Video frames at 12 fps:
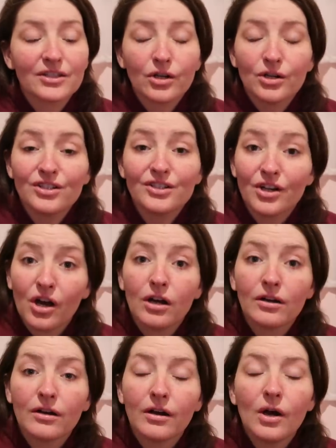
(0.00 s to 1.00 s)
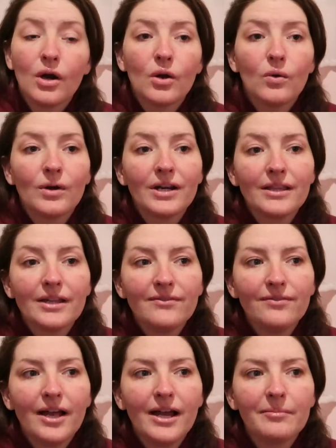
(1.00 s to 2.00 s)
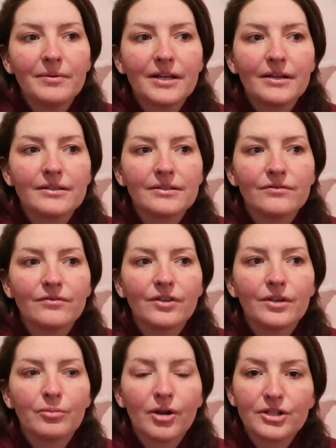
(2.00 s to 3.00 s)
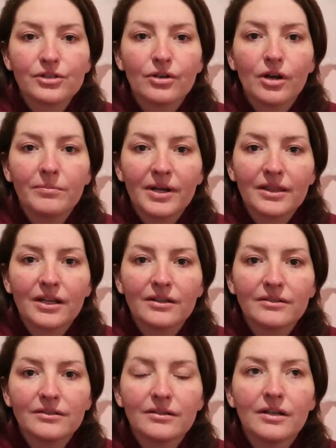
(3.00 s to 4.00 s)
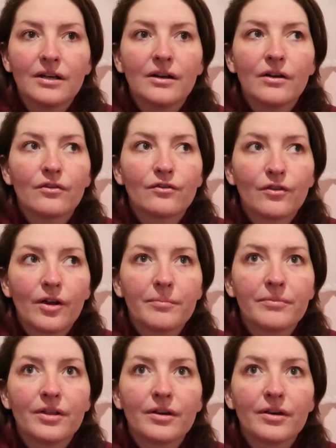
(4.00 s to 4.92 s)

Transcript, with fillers: It's hard to talk when I lay flat because of the pressure on my lung from